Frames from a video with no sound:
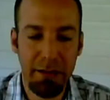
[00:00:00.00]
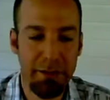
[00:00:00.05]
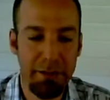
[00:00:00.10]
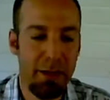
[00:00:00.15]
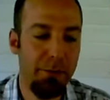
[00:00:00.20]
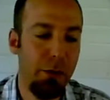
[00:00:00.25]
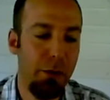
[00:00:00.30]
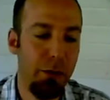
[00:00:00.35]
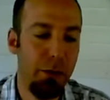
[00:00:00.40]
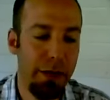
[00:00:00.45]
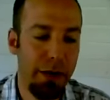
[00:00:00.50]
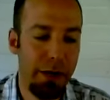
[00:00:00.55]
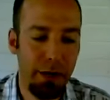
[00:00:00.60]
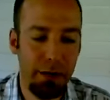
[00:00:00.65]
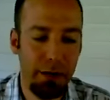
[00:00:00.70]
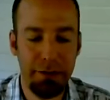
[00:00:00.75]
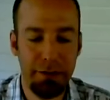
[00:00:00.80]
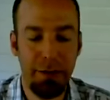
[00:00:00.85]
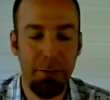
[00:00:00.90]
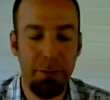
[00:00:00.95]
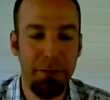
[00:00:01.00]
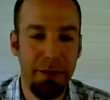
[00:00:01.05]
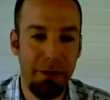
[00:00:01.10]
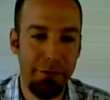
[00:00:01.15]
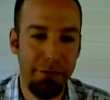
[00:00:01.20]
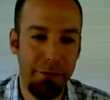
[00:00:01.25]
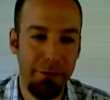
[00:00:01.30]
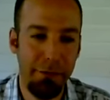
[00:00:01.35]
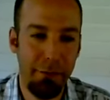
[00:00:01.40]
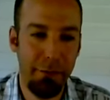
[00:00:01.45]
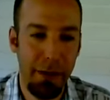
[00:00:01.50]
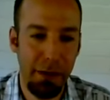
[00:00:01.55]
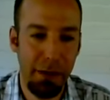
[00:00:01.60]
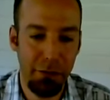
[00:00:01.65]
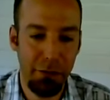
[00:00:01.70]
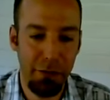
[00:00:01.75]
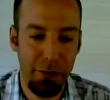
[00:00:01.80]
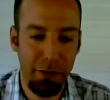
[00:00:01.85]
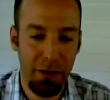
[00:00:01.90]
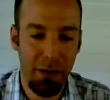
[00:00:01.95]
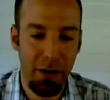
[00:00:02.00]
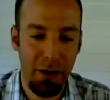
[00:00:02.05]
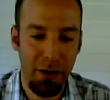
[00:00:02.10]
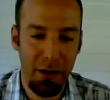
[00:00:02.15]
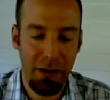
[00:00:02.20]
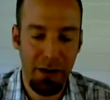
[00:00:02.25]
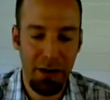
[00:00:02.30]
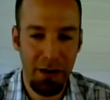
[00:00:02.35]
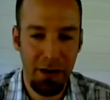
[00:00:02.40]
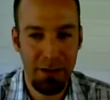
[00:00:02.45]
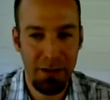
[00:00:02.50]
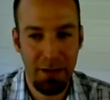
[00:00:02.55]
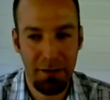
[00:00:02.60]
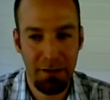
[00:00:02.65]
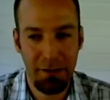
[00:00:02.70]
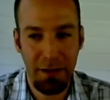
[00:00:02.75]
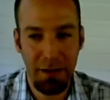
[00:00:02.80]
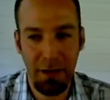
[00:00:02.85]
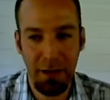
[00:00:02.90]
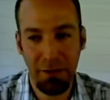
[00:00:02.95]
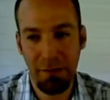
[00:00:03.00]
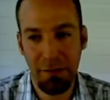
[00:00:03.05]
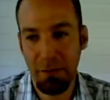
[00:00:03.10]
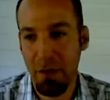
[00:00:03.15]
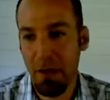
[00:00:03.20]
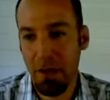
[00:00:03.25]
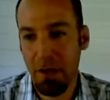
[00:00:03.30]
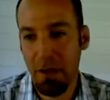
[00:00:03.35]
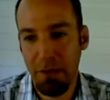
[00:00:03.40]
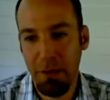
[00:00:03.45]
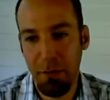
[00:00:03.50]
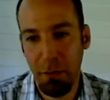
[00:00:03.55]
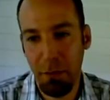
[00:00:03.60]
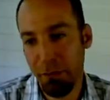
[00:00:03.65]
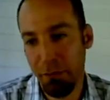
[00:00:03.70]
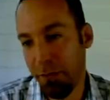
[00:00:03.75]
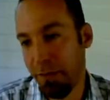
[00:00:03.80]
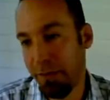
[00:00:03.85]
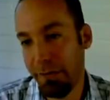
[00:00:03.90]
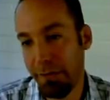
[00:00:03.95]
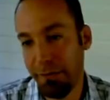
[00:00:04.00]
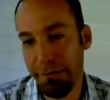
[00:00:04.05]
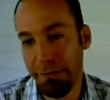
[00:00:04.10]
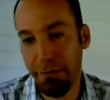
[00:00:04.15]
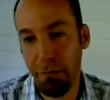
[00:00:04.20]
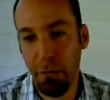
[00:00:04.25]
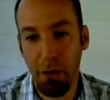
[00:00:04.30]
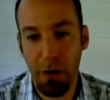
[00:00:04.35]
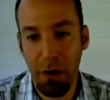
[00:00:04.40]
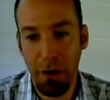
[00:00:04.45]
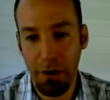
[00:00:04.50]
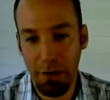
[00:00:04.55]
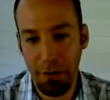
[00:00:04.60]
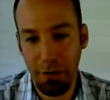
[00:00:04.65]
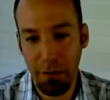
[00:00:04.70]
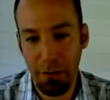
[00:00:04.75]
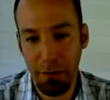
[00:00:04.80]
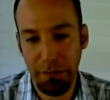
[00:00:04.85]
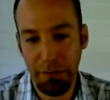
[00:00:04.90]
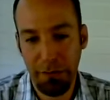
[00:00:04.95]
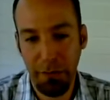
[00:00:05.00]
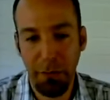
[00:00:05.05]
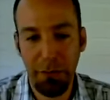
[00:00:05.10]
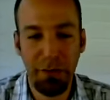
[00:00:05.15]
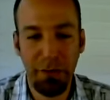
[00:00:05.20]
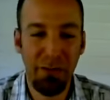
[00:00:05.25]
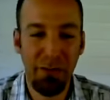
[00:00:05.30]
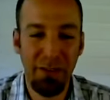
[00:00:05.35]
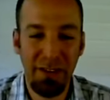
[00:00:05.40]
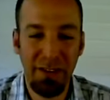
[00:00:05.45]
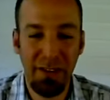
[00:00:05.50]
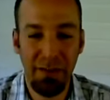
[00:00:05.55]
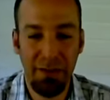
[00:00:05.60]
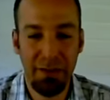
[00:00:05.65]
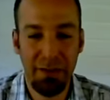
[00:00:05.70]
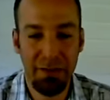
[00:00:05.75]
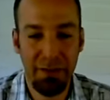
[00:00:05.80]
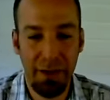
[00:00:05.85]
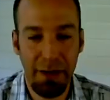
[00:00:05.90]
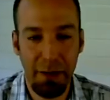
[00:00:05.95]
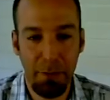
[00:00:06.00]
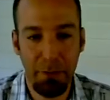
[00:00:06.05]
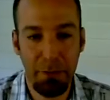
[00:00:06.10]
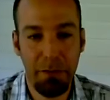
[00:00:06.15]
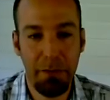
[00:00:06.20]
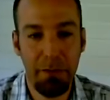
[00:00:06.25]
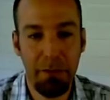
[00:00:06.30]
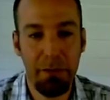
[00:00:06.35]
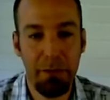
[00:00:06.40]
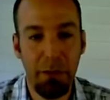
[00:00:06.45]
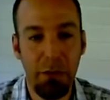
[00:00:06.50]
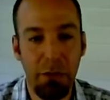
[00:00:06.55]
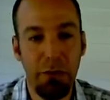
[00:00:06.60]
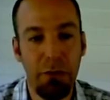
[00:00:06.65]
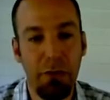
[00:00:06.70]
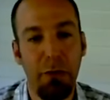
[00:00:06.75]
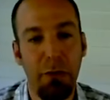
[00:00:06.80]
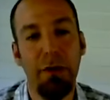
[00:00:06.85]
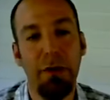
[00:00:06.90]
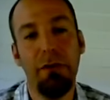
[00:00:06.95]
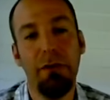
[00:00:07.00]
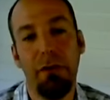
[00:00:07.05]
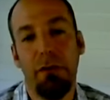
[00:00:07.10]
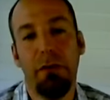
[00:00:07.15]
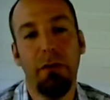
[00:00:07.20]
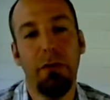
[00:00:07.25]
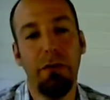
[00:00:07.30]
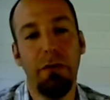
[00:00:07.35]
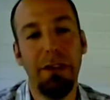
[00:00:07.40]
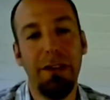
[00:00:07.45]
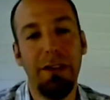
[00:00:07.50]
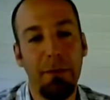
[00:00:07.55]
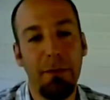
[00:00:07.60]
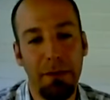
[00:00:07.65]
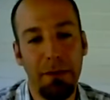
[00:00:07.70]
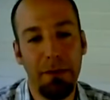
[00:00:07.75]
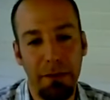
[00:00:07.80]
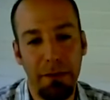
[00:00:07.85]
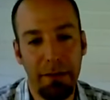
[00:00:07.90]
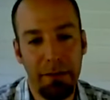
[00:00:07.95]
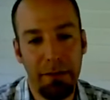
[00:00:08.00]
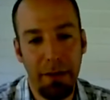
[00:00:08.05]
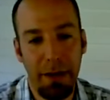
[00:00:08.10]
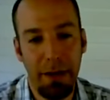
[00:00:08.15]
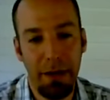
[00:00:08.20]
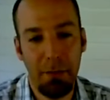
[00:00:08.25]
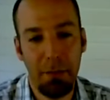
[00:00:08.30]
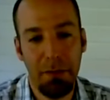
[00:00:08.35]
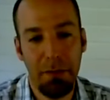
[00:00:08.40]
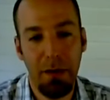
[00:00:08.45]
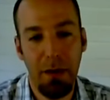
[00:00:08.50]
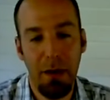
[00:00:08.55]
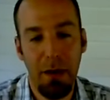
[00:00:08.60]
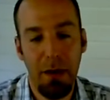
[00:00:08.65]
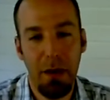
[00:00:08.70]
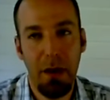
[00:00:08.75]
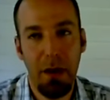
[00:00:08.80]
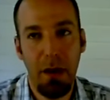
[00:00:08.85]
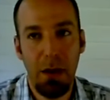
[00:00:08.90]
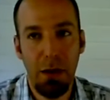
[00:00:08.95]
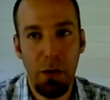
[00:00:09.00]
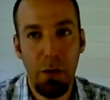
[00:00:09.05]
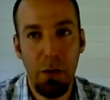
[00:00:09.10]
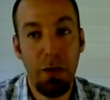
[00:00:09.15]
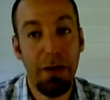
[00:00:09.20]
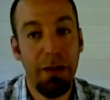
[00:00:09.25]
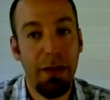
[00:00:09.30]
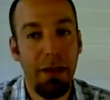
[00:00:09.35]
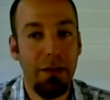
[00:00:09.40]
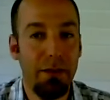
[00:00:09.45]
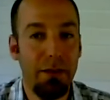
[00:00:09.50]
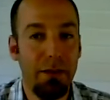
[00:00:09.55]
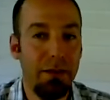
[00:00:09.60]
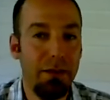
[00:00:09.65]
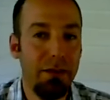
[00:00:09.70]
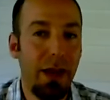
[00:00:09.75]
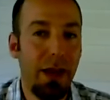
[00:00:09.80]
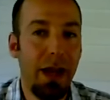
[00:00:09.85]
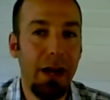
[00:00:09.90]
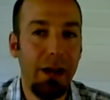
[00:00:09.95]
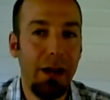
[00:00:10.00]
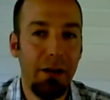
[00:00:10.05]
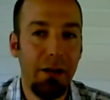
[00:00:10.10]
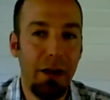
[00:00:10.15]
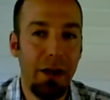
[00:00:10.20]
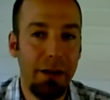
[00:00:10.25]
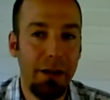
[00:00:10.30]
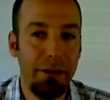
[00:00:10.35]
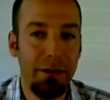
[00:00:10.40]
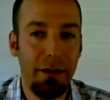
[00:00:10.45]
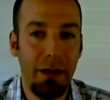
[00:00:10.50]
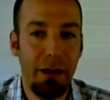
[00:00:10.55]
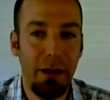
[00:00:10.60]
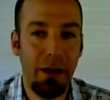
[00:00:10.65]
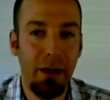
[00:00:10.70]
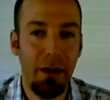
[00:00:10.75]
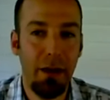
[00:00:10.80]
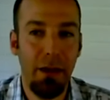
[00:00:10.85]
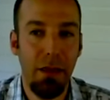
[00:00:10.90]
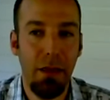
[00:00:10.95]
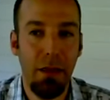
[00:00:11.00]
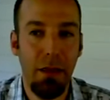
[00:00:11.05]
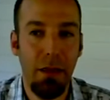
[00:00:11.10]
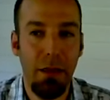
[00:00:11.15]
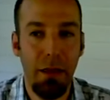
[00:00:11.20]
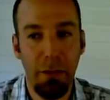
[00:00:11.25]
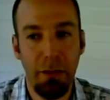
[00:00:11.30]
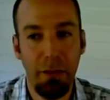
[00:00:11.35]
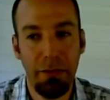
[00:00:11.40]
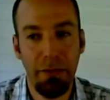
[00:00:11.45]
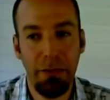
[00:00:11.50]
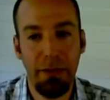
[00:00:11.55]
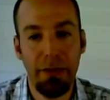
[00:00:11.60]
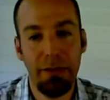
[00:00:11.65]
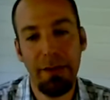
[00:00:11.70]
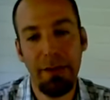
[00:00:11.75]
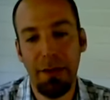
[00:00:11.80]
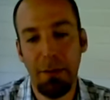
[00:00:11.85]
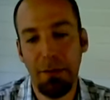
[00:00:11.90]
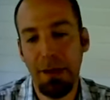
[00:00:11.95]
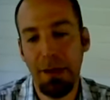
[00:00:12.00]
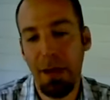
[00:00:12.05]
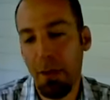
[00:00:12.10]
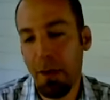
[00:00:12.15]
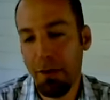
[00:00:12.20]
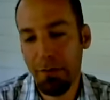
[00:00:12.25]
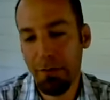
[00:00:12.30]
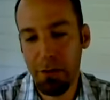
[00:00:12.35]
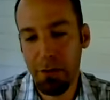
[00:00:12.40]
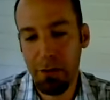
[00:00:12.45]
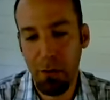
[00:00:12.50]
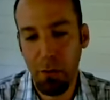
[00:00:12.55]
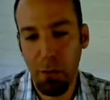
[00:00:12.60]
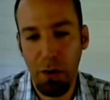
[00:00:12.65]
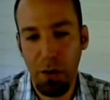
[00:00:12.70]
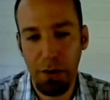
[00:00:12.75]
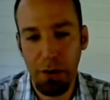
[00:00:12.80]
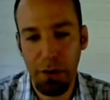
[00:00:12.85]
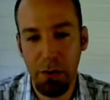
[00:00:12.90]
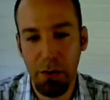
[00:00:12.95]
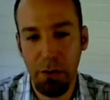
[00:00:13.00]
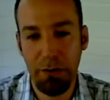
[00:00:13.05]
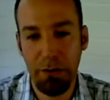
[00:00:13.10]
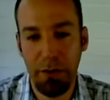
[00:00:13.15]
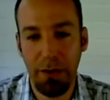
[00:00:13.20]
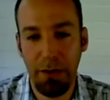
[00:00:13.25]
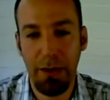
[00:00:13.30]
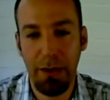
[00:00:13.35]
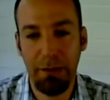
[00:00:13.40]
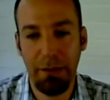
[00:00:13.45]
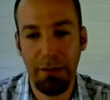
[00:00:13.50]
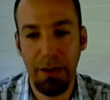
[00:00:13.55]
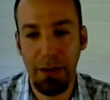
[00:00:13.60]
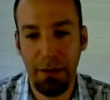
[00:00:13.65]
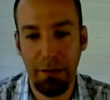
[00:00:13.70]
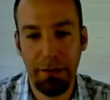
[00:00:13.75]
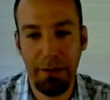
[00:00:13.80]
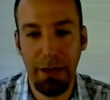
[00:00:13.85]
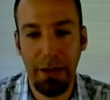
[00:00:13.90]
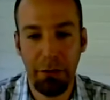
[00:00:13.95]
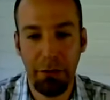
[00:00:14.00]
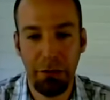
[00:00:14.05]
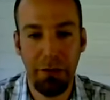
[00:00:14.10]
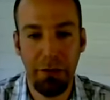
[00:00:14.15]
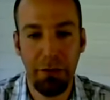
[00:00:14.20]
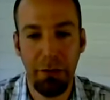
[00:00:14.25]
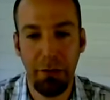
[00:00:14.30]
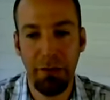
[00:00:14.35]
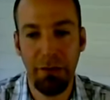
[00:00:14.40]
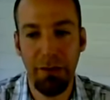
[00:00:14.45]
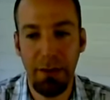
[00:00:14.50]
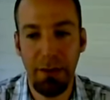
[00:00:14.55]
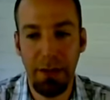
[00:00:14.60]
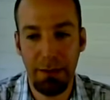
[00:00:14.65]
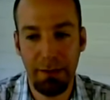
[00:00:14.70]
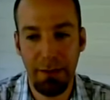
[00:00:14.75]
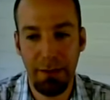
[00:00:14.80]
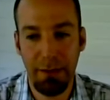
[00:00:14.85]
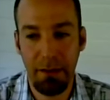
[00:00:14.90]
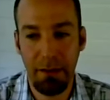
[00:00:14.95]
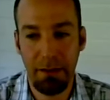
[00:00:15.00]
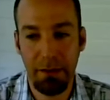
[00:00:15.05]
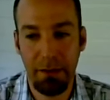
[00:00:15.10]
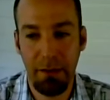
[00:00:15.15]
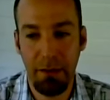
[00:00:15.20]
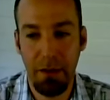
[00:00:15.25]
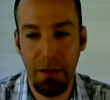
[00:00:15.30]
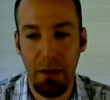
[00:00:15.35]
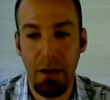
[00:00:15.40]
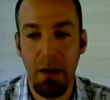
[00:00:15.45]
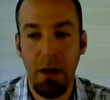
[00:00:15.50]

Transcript: anytime you're getting a subset of information, in this case, the most recent 4 articles, those are really list items. So you should always just treat them as list items. You can then stylize those list items however you want using cascading style sheets or CSS.